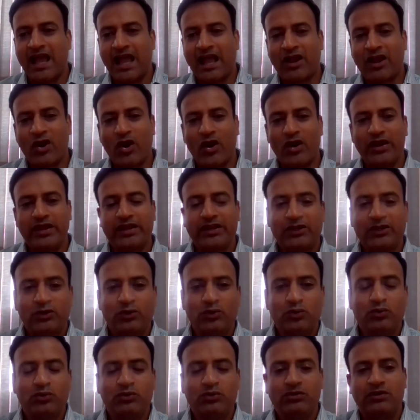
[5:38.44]
According
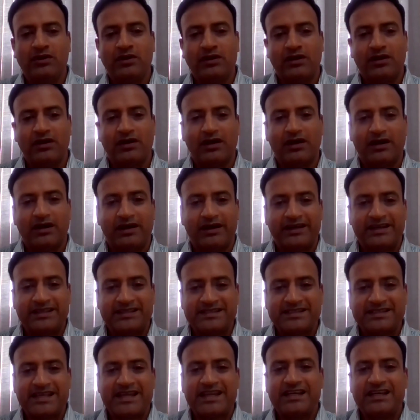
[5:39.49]
to a
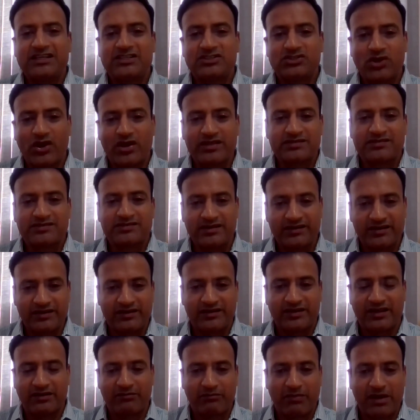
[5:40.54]
recent joint study
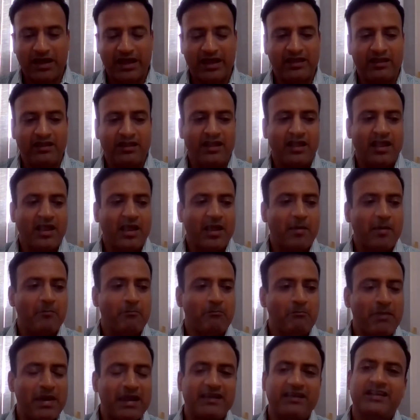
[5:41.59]
done by
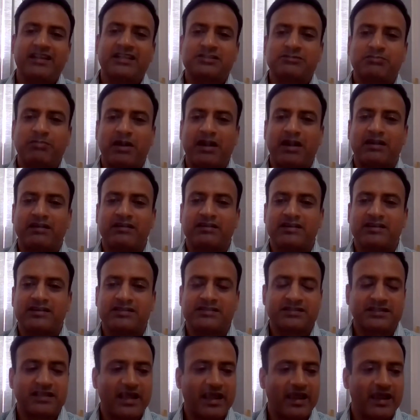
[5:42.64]
Matrix
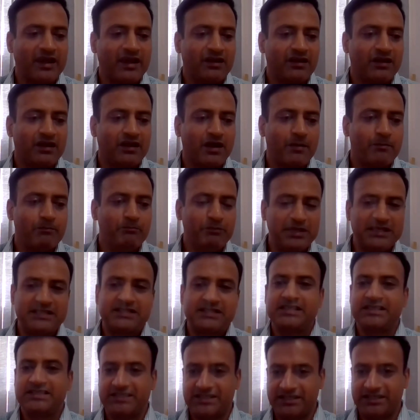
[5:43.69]
Partners and
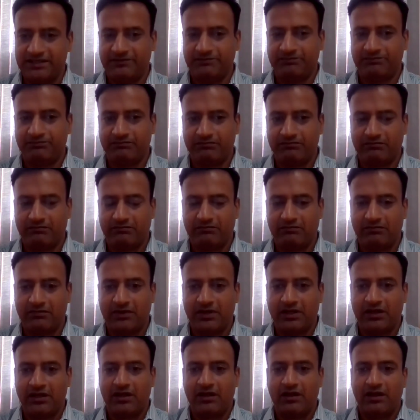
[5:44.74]
BCG,
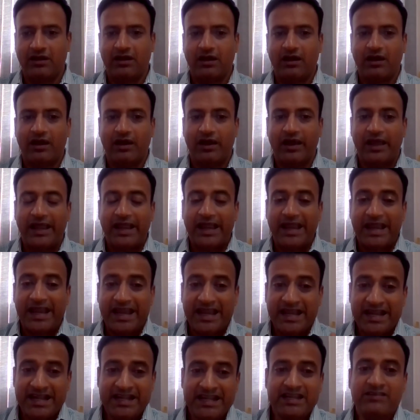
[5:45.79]
uh,
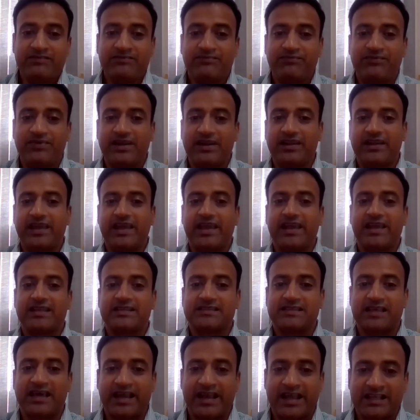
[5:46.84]
Indian
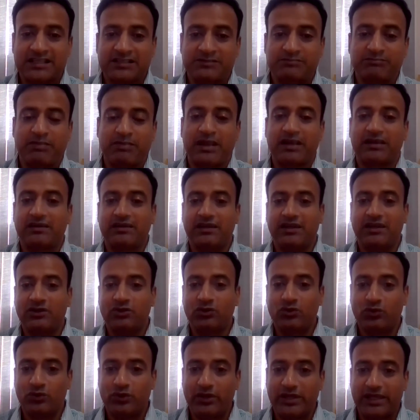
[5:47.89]
fintechs are
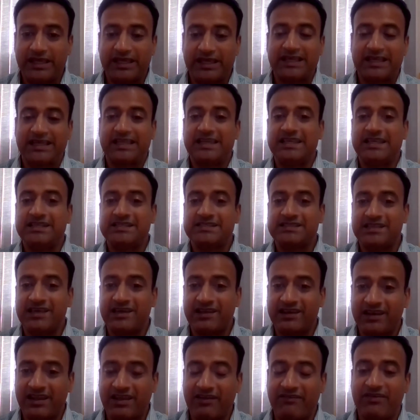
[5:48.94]
expected to increase
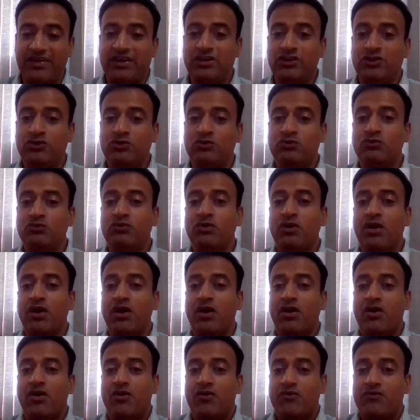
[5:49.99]
their revenue
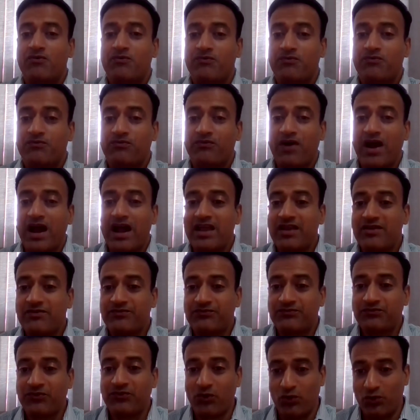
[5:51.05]

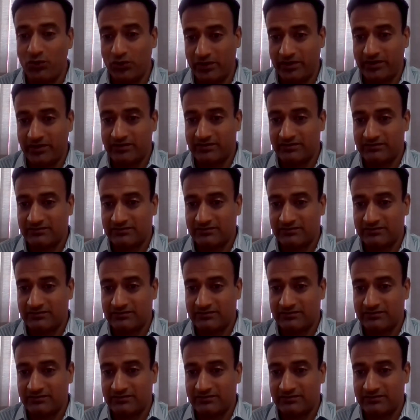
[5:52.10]
fivefold.